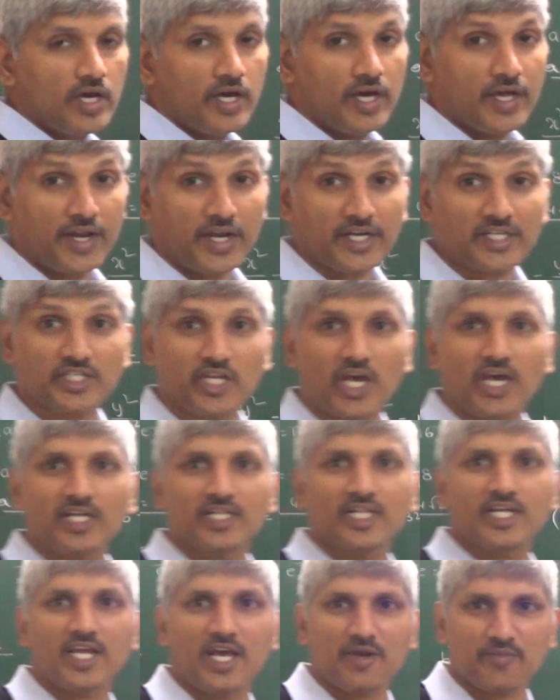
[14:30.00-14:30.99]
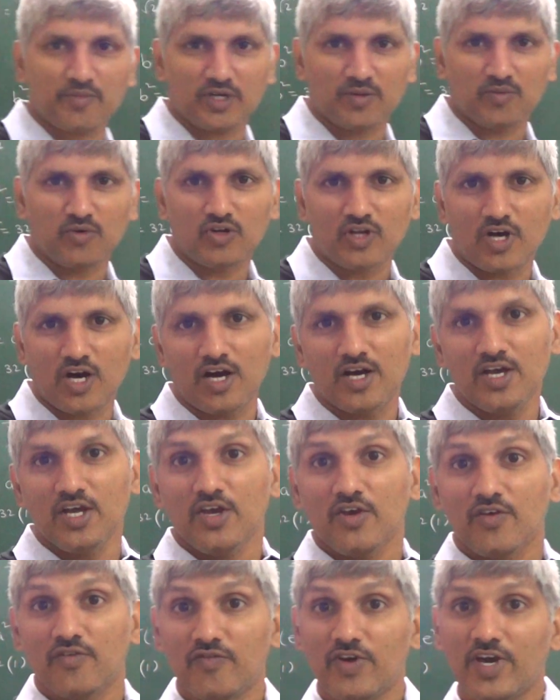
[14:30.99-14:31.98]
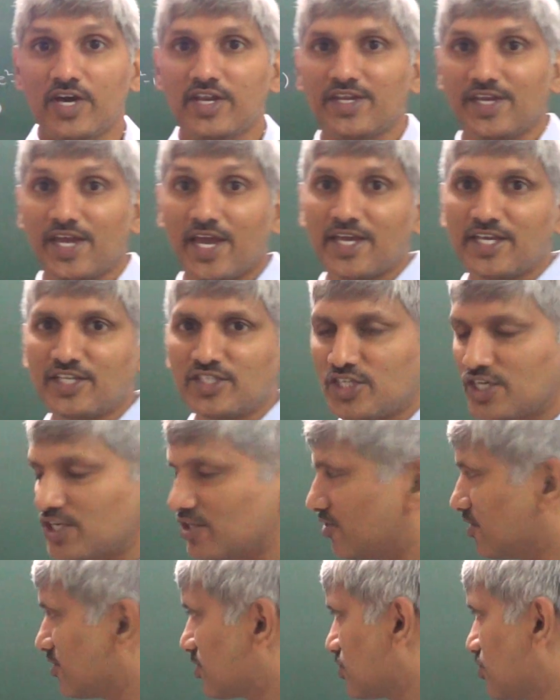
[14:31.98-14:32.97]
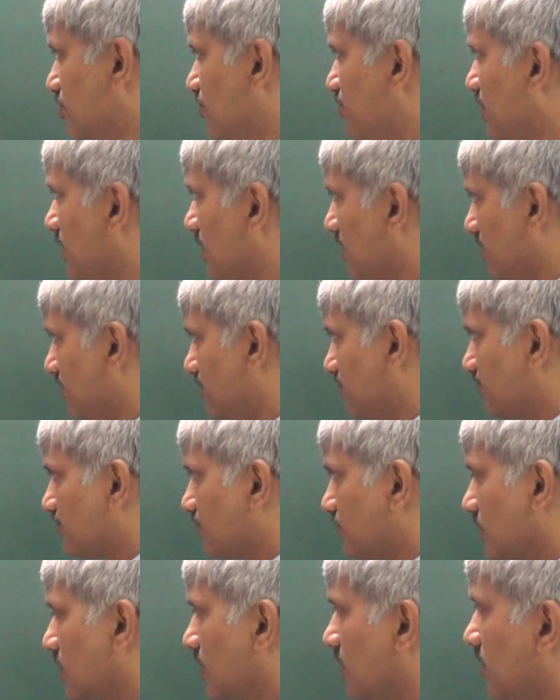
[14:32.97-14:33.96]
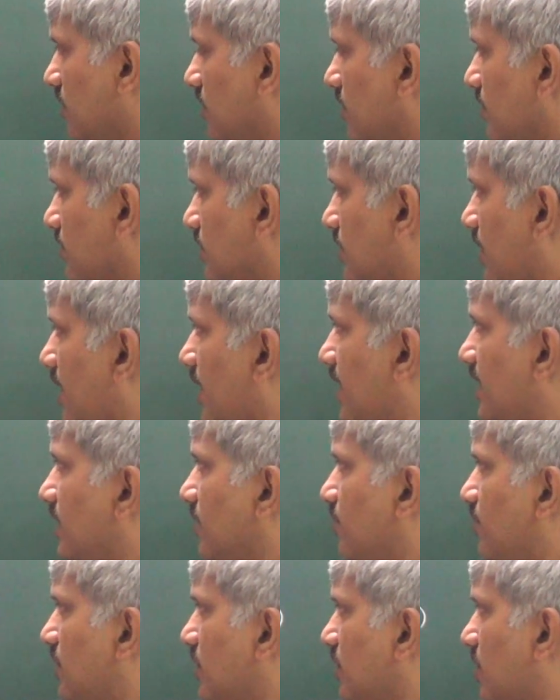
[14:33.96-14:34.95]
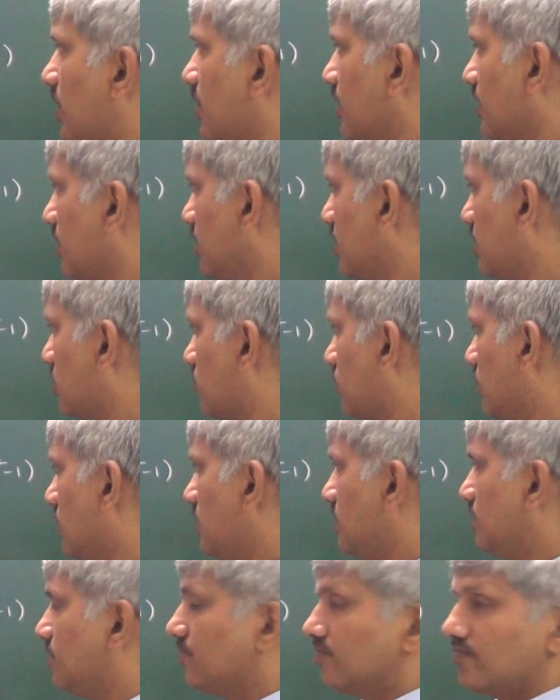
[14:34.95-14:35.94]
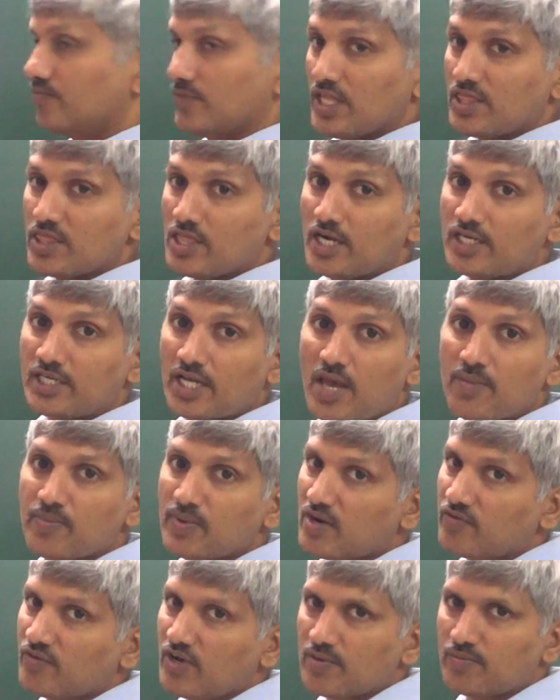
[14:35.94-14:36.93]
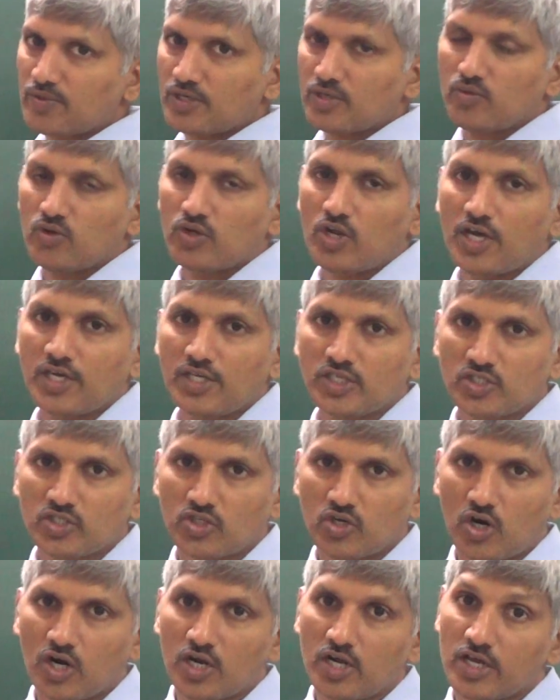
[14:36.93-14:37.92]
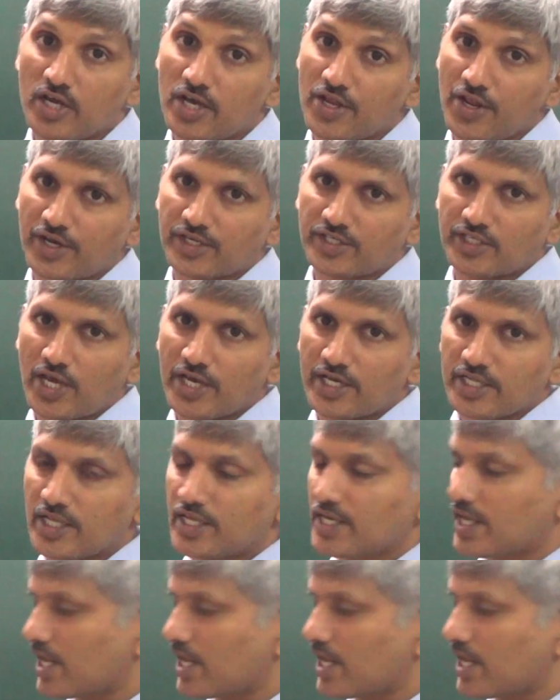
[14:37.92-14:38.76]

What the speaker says: a rectangular hyperbola where A is equals to B. A and B are equal, then the type of hyperbola is called a rectangular